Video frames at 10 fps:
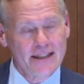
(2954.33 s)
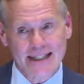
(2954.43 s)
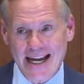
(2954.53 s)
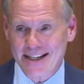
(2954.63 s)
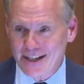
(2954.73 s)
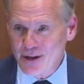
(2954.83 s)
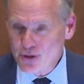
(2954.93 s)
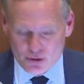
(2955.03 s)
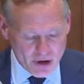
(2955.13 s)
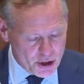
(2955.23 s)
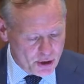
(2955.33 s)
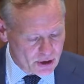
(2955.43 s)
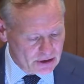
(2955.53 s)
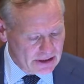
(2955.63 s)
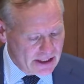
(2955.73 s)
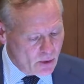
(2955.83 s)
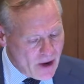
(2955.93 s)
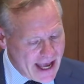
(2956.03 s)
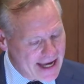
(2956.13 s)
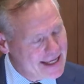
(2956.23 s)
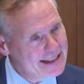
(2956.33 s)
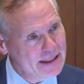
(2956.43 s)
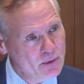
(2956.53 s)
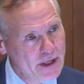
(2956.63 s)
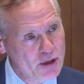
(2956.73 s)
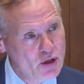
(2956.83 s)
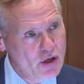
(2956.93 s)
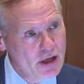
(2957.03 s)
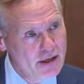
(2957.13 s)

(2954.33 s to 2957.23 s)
Again, another structural way in which